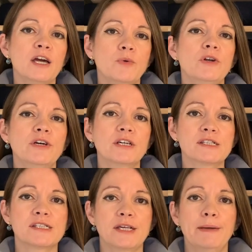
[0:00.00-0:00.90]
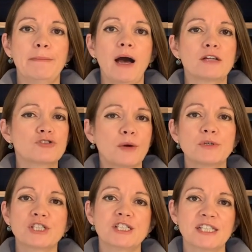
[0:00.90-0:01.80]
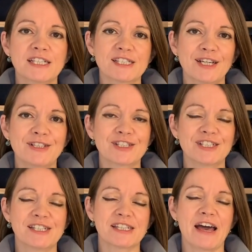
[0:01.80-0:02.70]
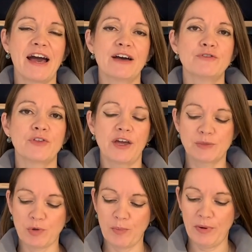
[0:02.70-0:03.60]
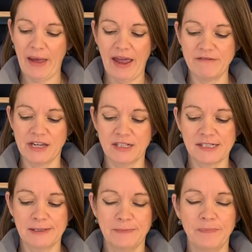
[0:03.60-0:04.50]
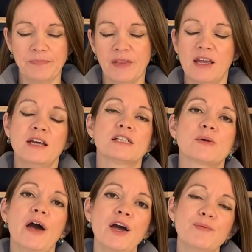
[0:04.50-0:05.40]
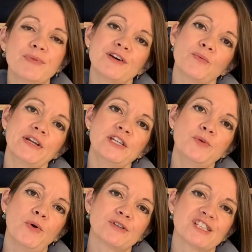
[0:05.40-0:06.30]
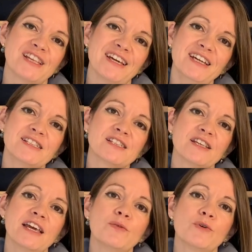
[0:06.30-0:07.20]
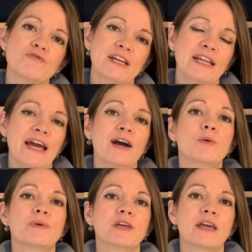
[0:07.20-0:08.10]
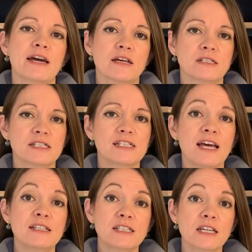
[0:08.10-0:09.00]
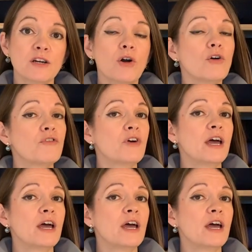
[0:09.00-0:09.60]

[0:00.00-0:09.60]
We'll look at some troubleshooting solutions there for those problem areas. So I hope that when you watch this, it will really help you get an understanding of